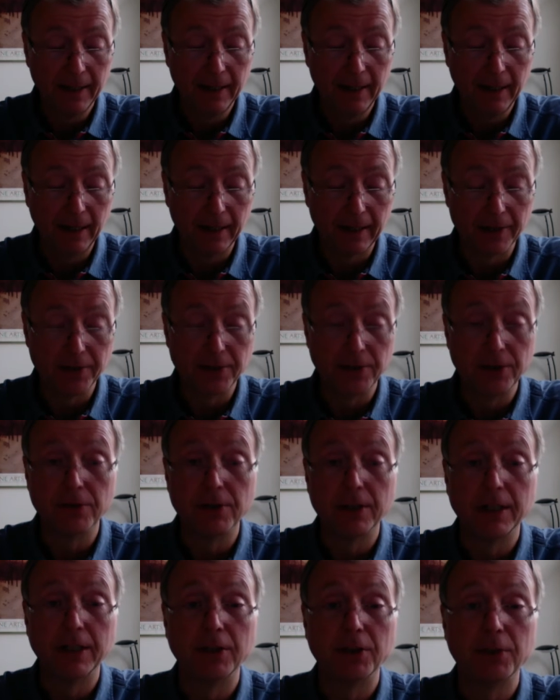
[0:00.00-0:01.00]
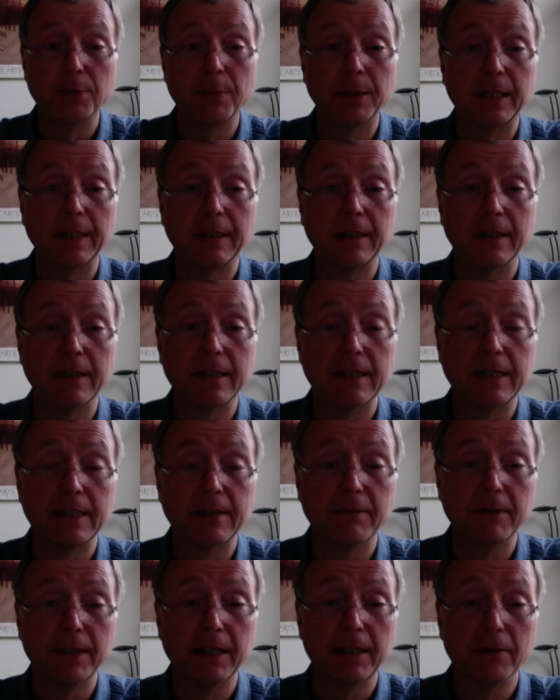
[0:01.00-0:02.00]
And that's usually just because the
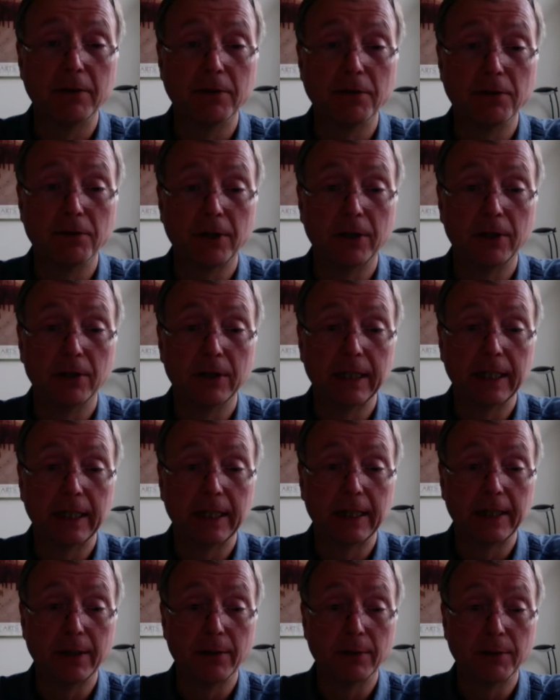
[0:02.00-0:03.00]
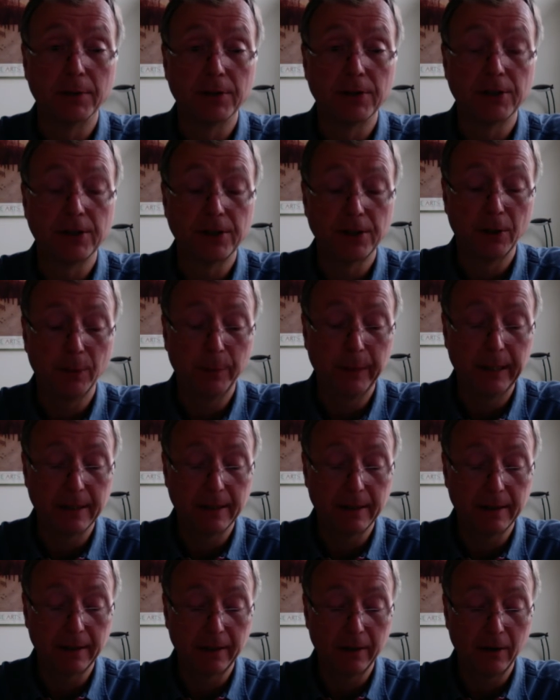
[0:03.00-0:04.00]
video is rolling and I don't want to stop
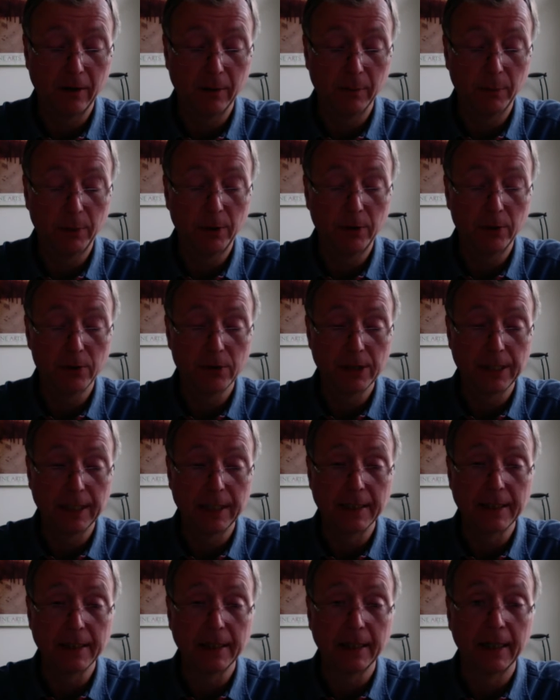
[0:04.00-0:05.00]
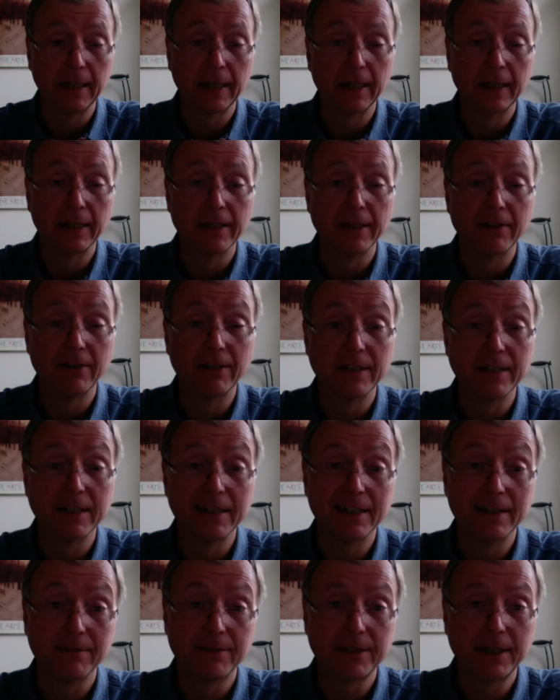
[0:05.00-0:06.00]
it, can't pause it, and there isn't
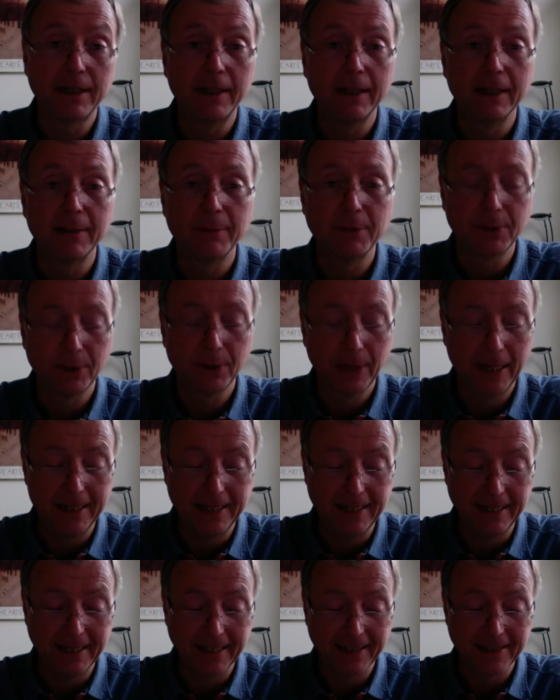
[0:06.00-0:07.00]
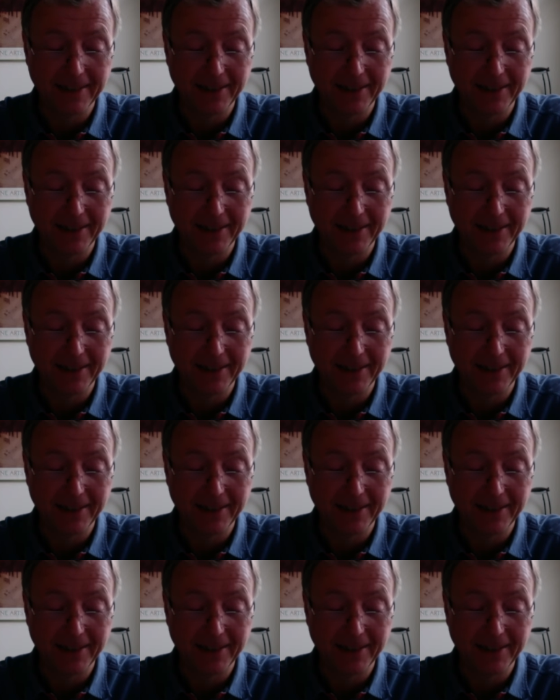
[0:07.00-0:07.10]
enough time to edit it.